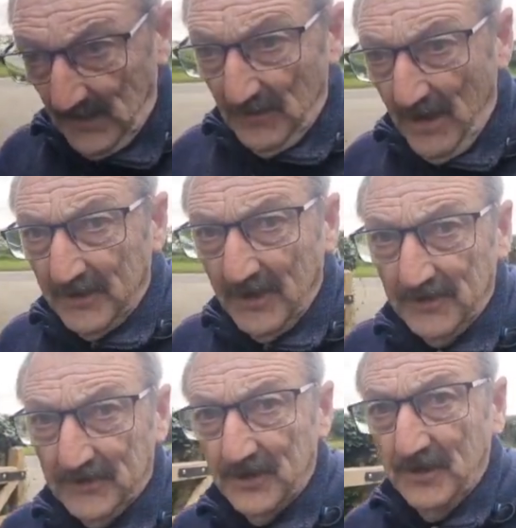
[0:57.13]

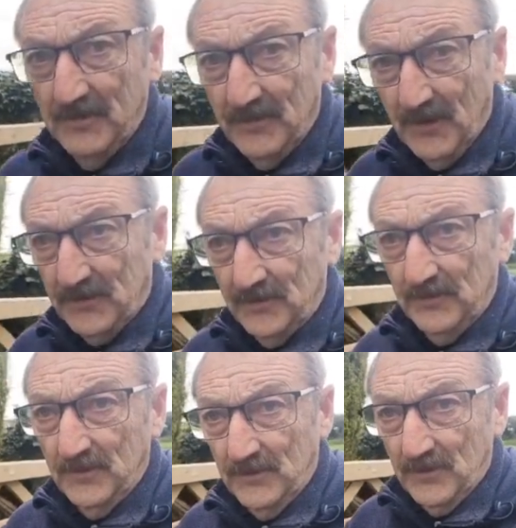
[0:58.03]
grandkids and
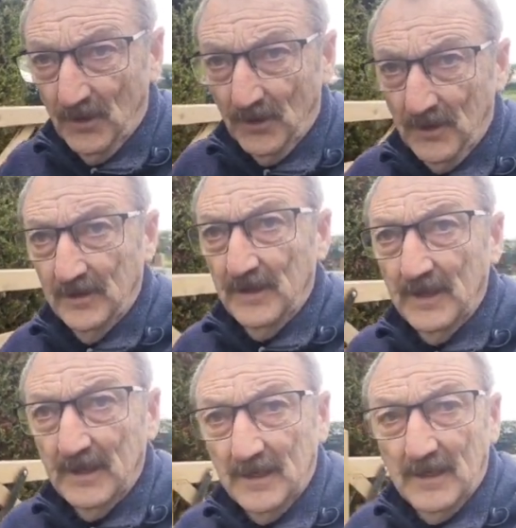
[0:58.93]
the daughter.
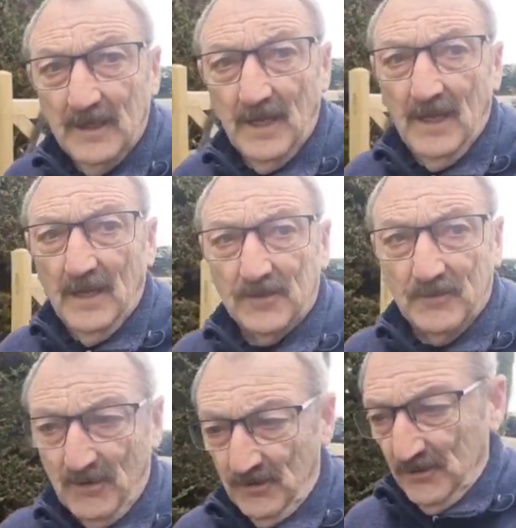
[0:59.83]

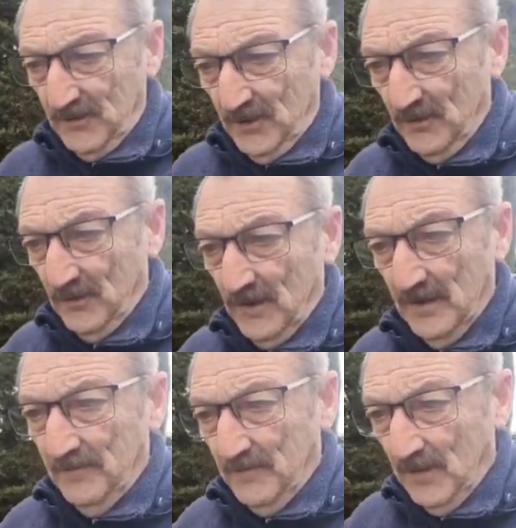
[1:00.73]
Tomorrow
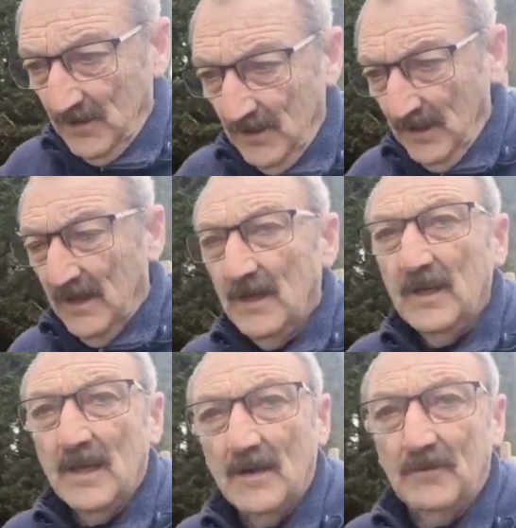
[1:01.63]
to
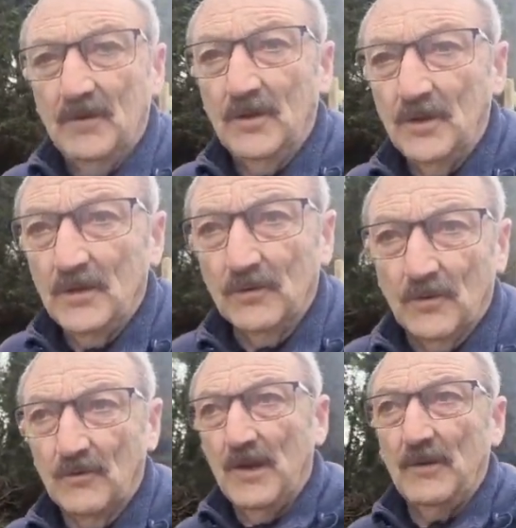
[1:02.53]
have a
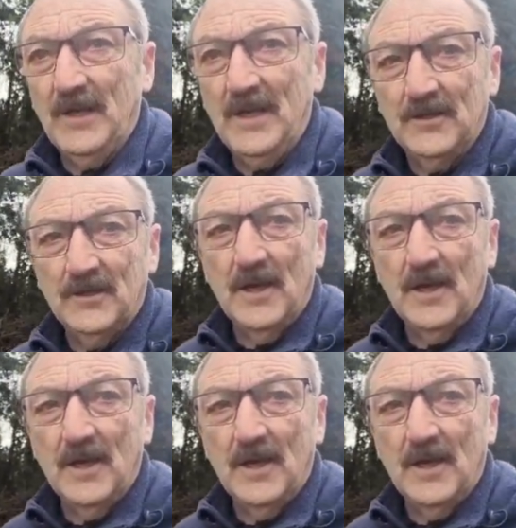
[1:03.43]
look around Eden